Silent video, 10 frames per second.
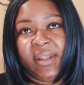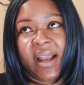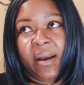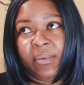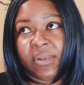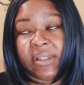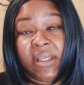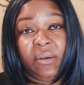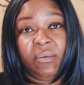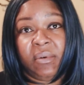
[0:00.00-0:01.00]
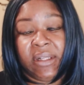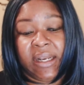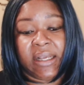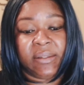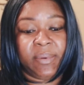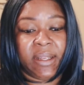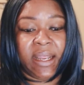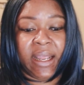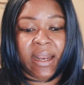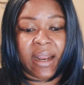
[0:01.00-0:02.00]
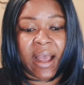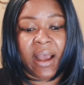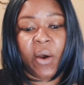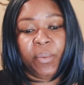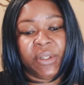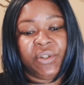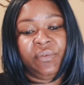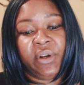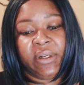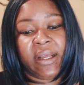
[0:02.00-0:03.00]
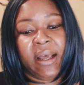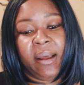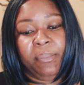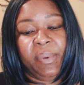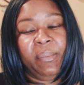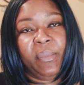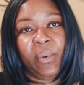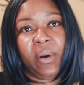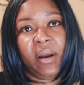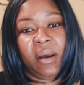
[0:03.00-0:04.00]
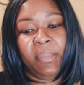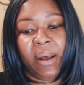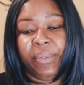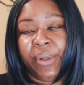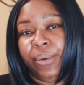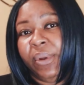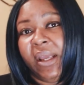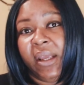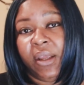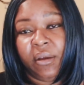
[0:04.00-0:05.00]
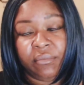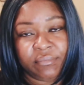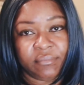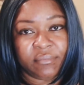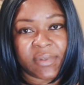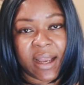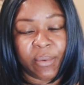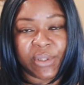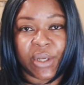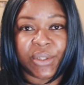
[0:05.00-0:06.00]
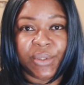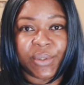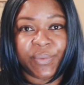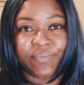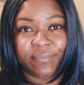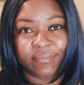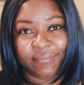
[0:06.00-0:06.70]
I will see you on the next one, and I hope that you've learned a bit more about the new kinky year. I will talk to you soon.